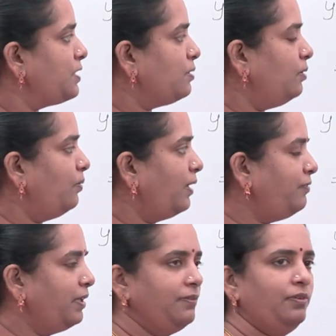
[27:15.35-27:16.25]
So,
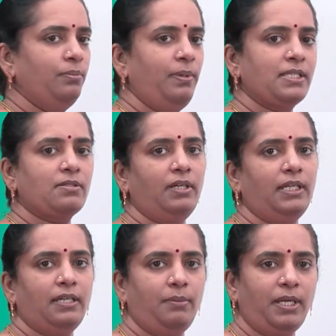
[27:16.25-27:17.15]
144b square
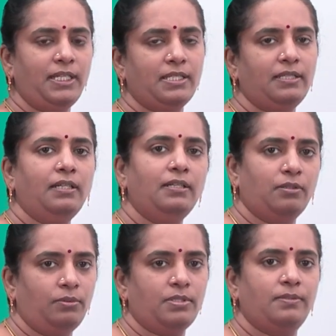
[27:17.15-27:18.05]
remains in the
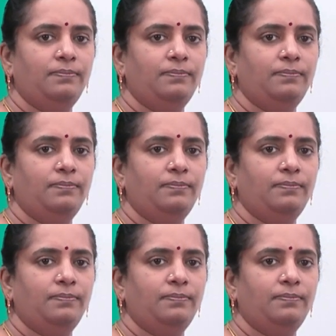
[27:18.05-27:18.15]
root.